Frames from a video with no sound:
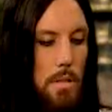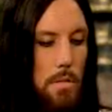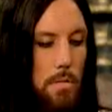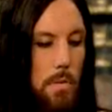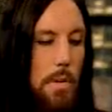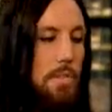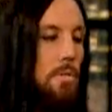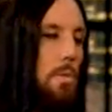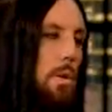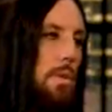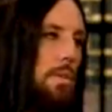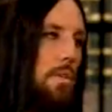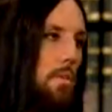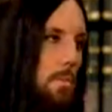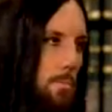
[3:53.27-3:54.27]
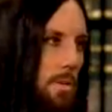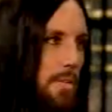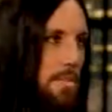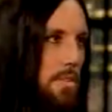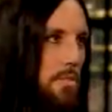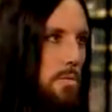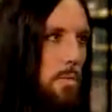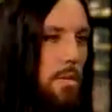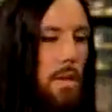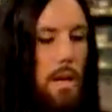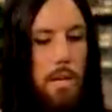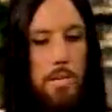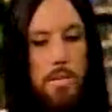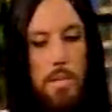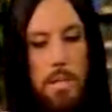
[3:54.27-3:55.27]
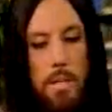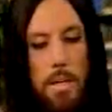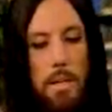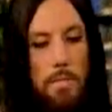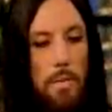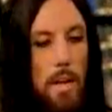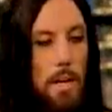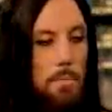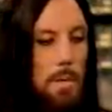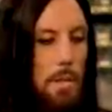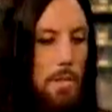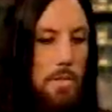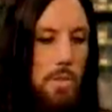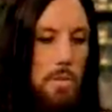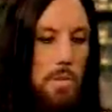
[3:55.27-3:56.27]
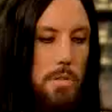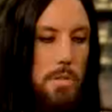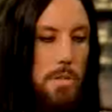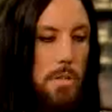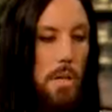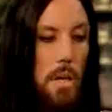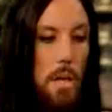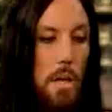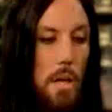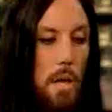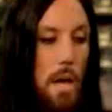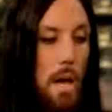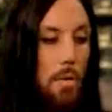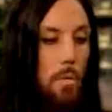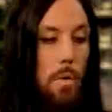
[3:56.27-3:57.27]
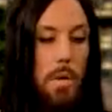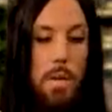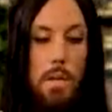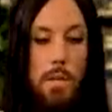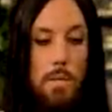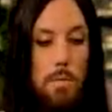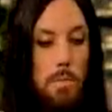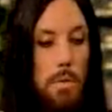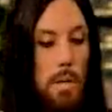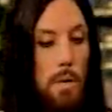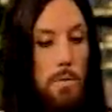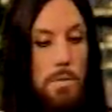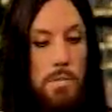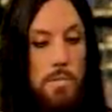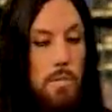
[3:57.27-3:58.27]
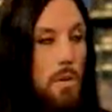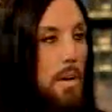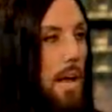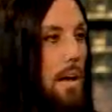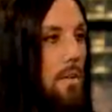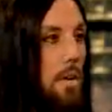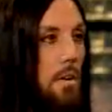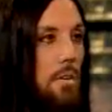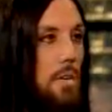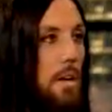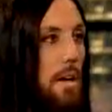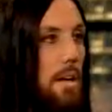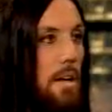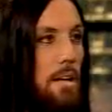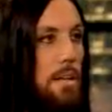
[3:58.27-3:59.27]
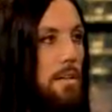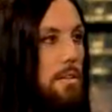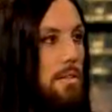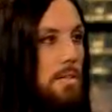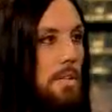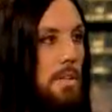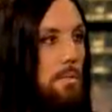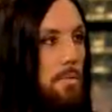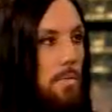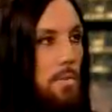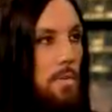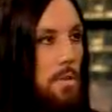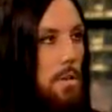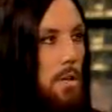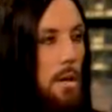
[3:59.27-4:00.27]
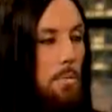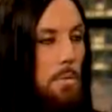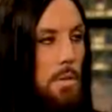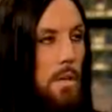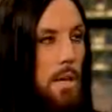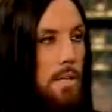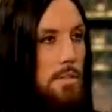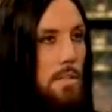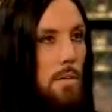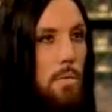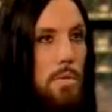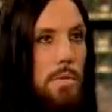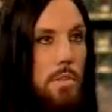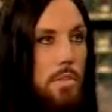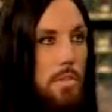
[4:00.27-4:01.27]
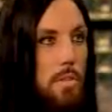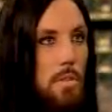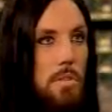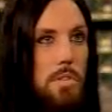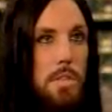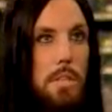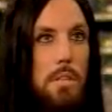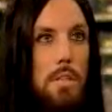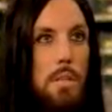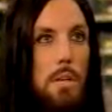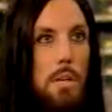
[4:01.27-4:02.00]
friends with, doing business with actually, and they invited me to church, and I went when I was strung out all night. I didn't sleep for a couple of days, and I went to church, and